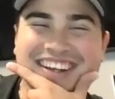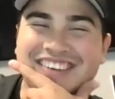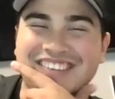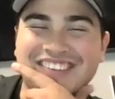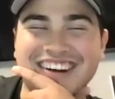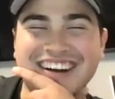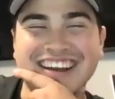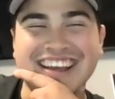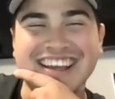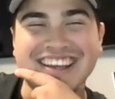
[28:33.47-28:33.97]

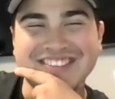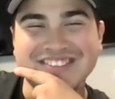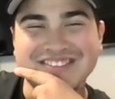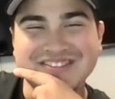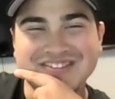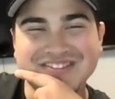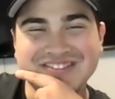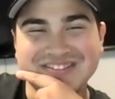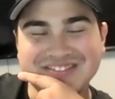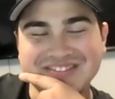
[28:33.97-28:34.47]
Well, hey,
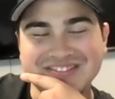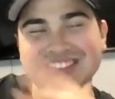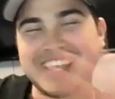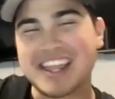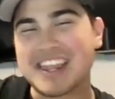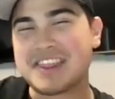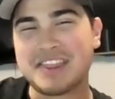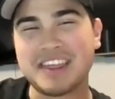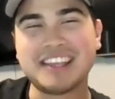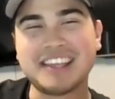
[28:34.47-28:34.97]

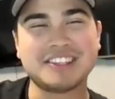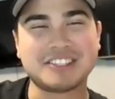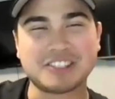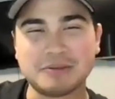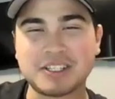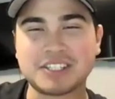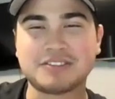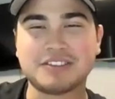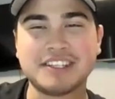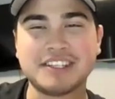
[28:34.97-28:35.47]
thank you so
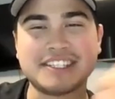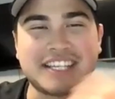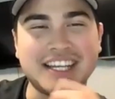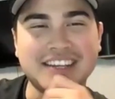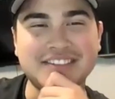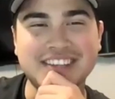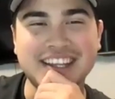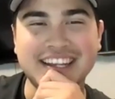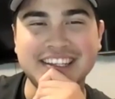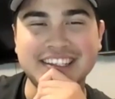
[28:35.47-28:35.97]
much for the
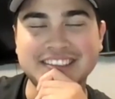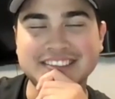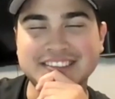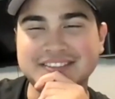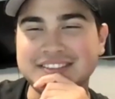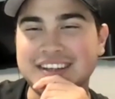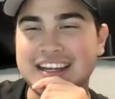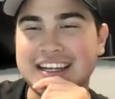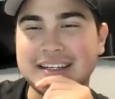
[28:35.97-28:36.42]
time, Daniel.